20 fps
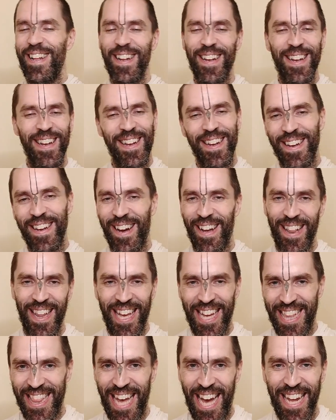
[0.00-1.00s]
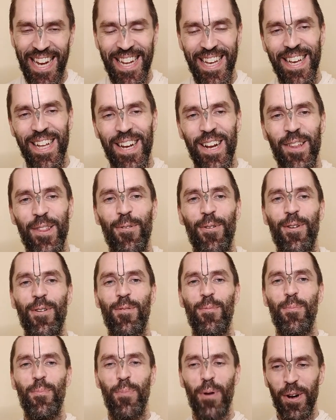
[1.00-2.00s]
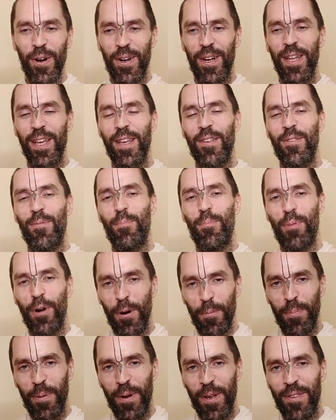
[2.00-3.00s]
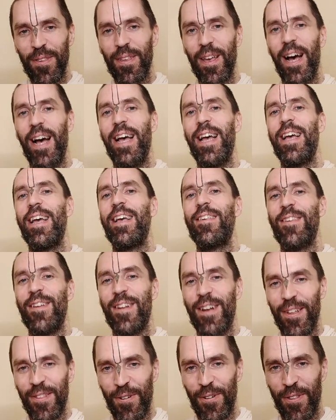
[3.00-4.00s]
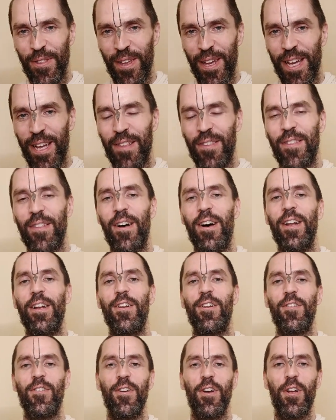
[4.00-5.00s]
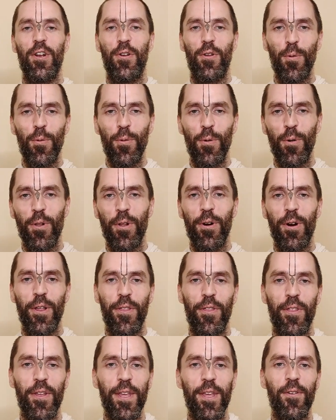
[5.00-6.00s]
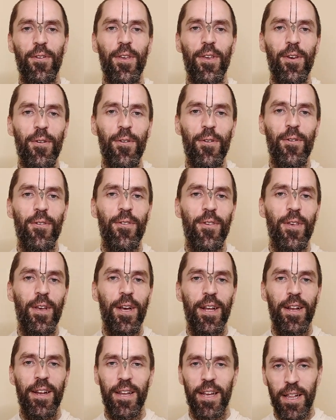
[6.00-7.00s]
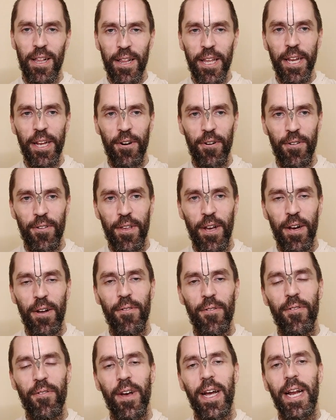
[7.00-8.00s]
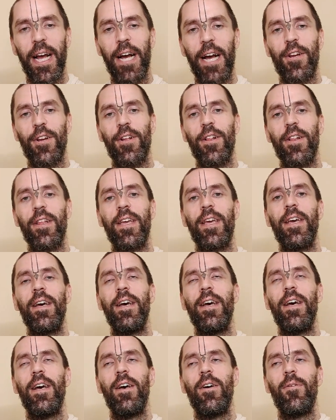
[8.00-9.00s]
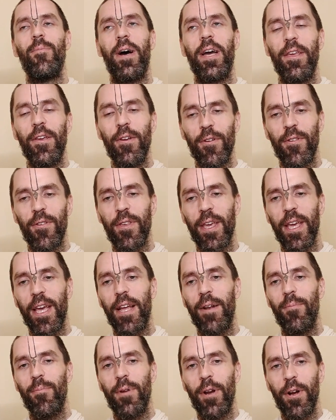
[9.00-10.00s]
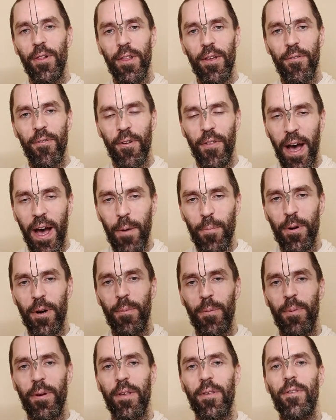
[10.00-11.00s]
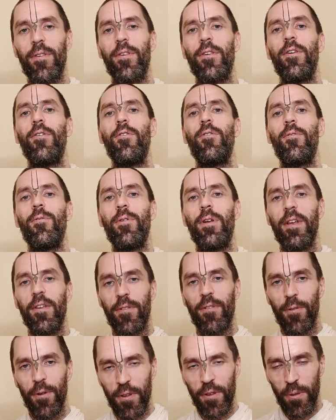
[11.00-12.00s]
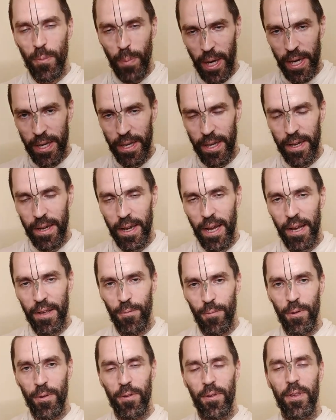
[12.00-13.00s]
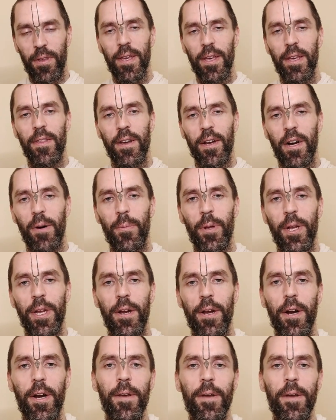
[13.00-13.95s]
Not like that. In other words, bhakti's purpose is another thing. It's not just a tool or a thing you use to clean yourself. And actually, by using it merely for that purpose, you disrespect it, as we'll see in the commentary.